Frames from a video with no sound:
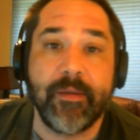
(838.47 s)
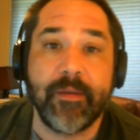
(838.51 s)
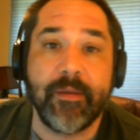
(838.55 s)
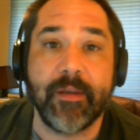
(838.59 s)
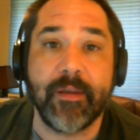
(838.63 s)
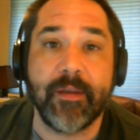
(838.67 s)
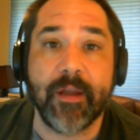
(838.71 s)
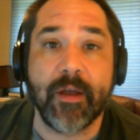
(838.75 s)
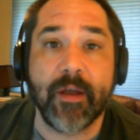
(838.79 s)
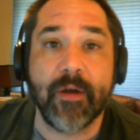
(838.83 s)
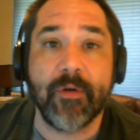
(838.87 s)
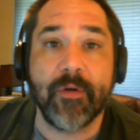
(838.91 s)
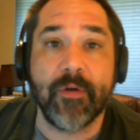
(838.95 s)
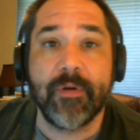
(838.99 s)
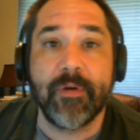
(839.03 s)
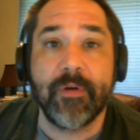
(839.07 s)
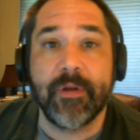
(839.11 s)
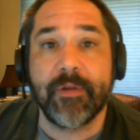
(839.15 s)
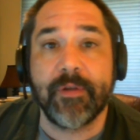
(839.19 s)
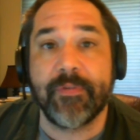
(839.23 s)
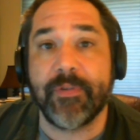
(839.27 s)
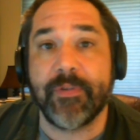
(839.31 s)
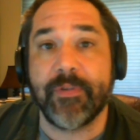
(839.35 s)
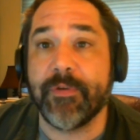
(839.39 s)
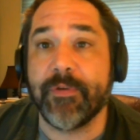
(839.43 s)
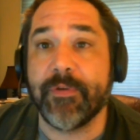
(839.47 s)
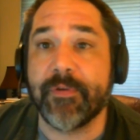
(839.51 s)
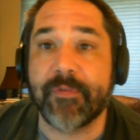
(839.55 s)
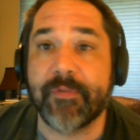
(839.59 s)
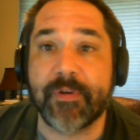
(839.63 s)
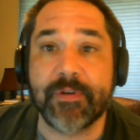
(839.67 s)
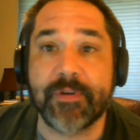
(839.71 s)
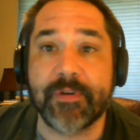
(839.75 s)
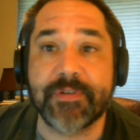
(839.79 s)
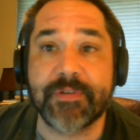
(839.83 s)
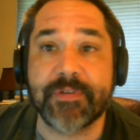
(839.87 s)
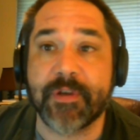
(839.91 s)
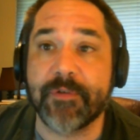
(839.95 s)
You know, the
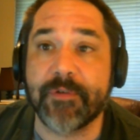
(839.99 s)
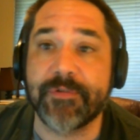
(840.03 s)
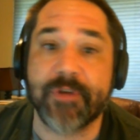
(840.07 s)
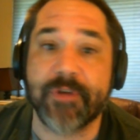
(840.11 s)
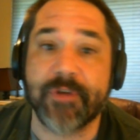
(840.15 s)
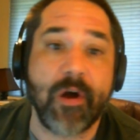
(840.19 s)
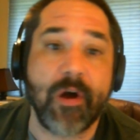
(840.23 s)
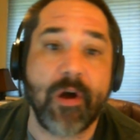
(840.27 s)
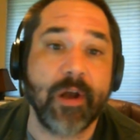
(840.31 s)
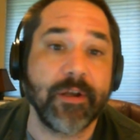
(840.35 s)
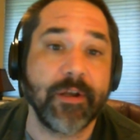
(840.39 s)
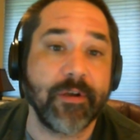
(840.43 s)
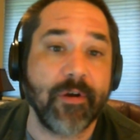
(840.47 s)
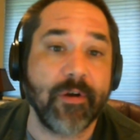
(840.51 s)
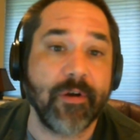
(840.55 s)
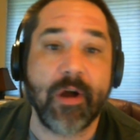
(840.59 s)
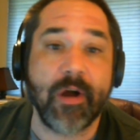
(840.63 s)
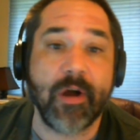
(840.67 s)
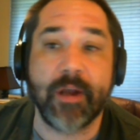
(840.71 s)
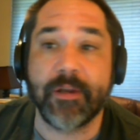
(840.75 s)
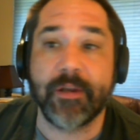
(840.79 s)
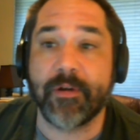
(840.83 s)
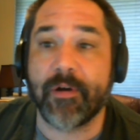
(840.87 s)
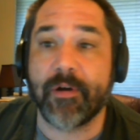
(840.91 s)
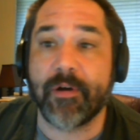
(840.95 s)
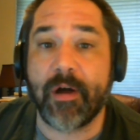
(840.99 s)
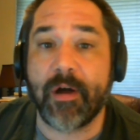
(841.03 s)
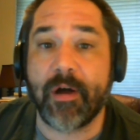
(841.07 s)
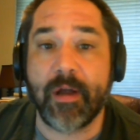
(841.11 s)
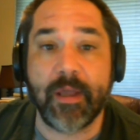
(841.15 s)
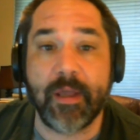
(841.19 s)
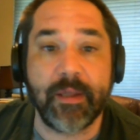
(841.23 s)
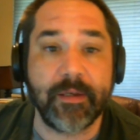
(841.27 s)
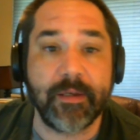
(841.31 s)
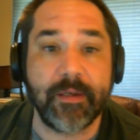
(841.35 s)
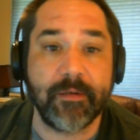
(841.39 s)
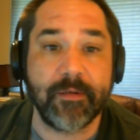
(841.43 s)
universe goes on and on and on,